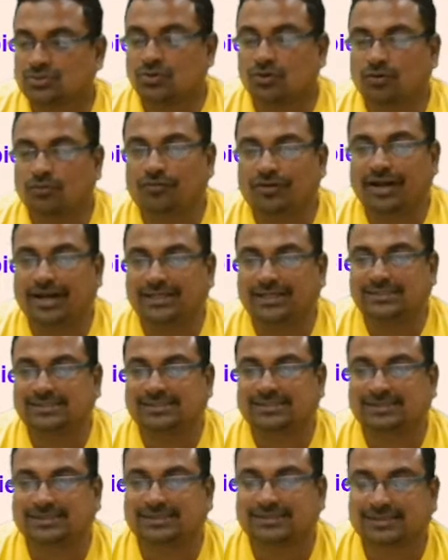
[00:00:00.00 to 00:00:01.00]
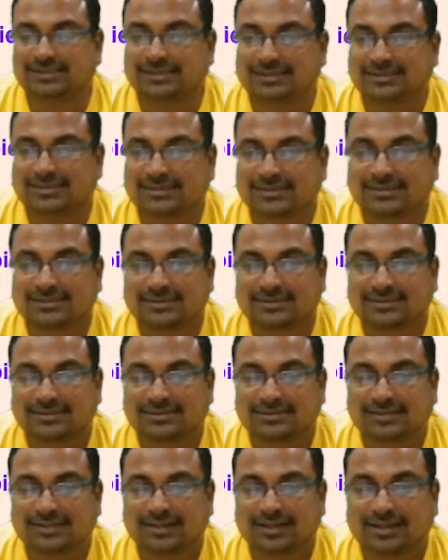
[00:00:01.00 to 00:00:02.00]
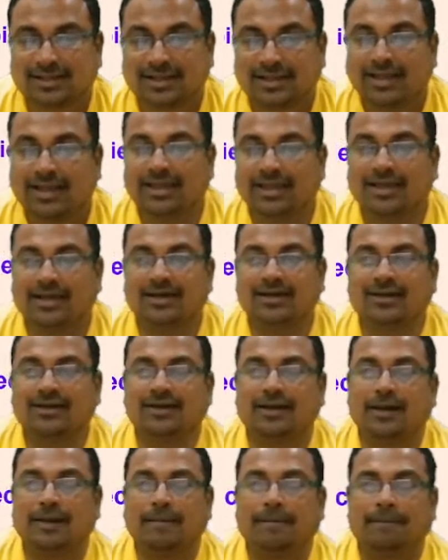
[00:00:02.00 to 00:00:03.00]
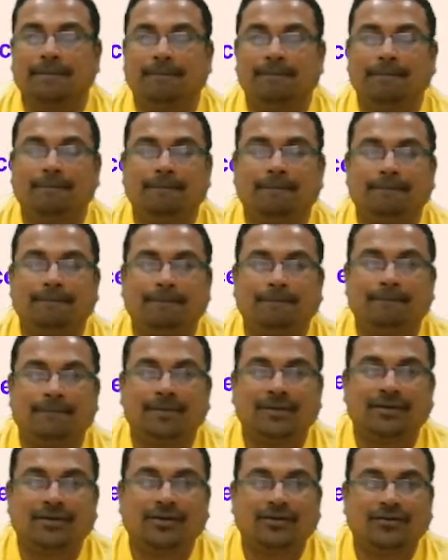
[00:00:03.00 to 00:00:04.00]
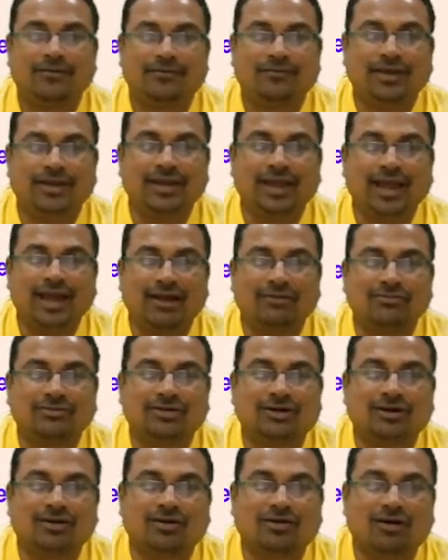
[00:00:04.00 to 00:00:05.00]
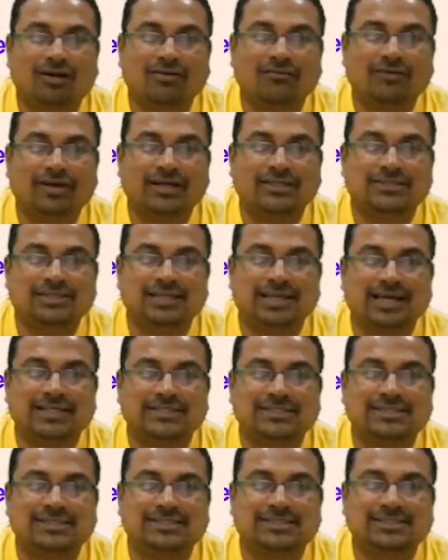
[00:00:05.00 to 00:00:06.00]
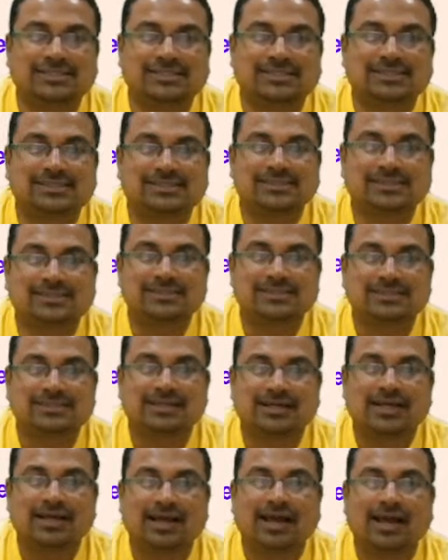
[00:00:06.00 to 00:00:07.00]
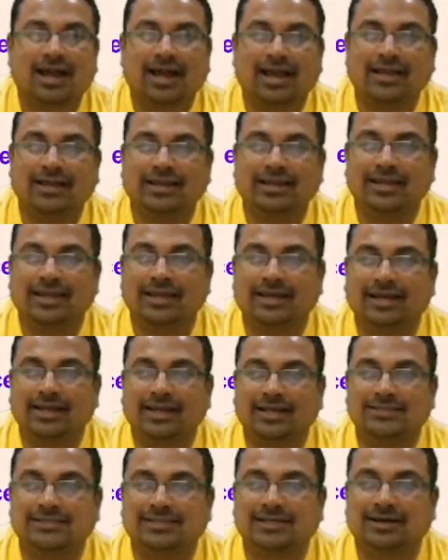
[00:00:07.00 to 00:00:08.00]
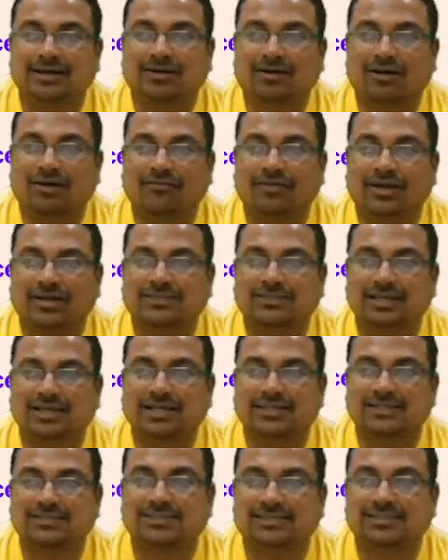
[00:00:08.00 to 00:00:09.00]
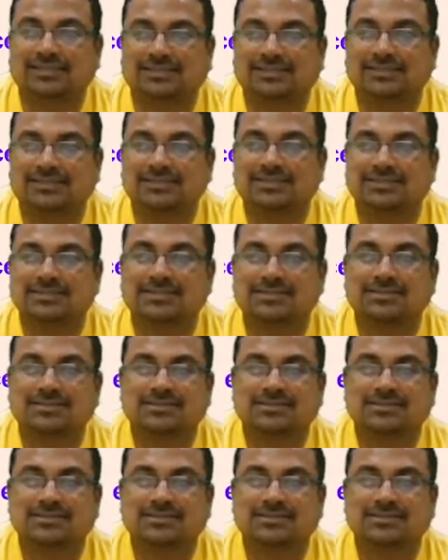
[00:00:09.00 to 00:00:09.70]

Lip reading: So friends, here we have the convex lens and here is the convex lens.